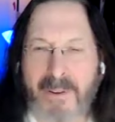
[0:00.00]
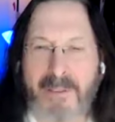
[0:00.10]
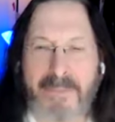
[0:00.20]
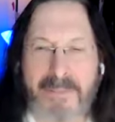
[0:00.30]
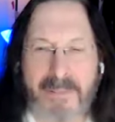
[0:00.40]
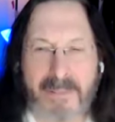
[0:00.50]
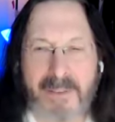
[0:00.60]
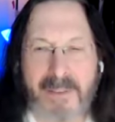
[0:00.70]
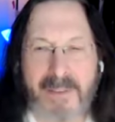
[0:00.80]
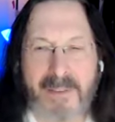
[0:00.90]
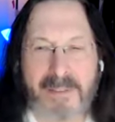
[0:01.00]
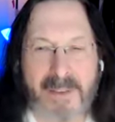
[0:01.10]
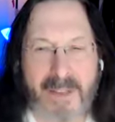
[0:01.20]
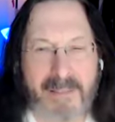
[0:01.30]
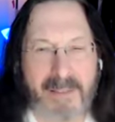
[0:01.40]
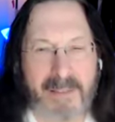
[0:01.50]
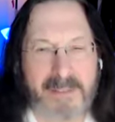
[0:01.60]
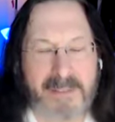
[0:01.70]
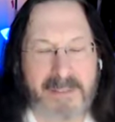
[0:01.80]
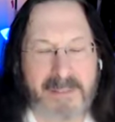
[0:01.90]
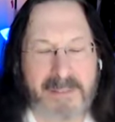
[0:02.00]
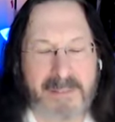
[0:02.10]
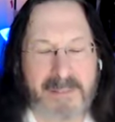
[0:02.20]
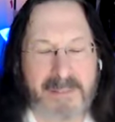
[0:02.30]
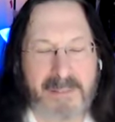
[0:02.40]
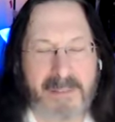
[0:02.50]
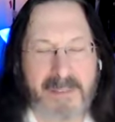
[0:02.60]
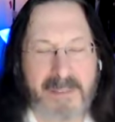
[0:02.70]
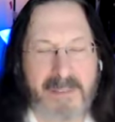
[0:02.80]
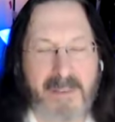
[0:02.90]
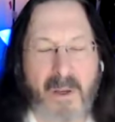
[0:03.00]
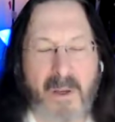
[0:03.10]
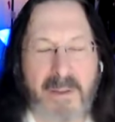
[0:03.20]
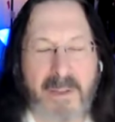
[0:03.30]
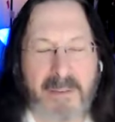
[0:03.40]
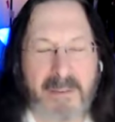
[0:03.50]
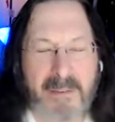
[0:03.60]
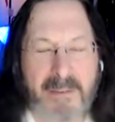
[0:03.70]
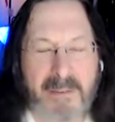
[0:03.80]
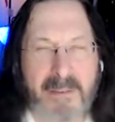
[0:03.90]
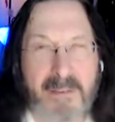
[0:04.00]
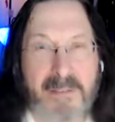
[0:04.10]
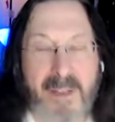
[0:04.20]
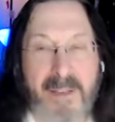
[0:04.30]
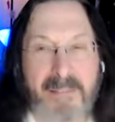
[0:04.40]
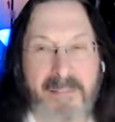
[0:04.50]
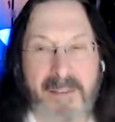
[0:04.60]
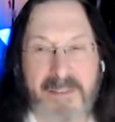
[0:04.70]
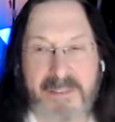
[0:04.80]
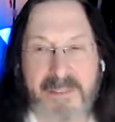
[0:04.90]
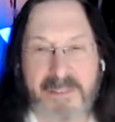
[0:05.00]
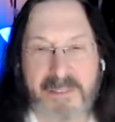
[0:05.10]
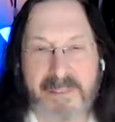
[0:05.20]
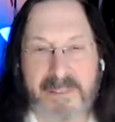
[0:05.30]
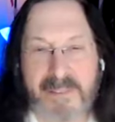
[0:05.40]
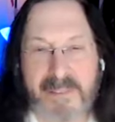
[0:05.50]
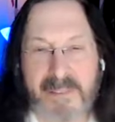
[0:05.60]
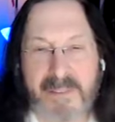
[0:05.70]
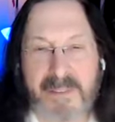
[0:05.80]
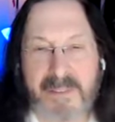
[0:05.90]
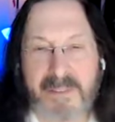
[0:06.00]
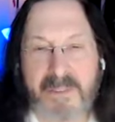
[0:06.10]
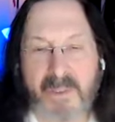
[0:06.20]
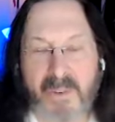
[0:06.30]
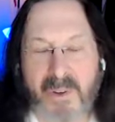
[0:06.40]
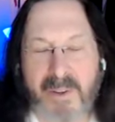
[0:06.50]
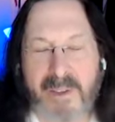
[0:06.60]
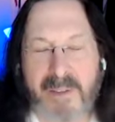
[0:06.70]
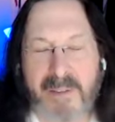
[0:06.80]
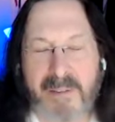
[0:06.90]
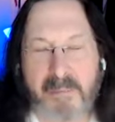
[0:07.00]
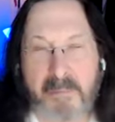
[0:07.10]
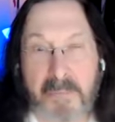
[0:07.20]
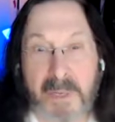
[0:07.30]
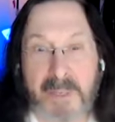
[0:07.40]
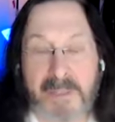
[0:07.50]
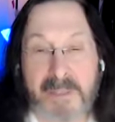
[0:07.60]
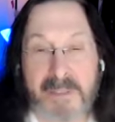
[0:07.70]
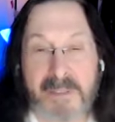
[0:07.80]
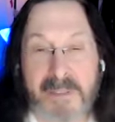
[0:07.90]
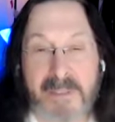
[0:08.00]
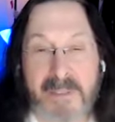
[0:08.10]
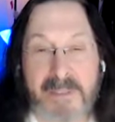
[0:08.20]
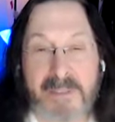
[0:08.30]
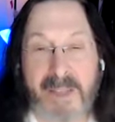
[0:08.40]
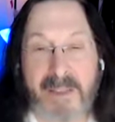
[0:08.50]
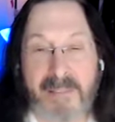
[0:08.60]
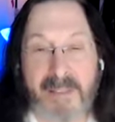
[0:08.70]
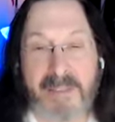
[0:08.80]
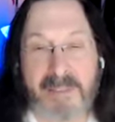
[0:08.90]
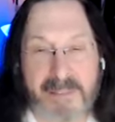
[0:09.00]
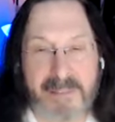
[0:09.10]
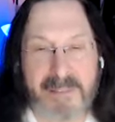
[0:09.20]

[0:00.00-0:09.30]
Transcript: Grief is like this. Longing is like this. Joy, bliss is like this.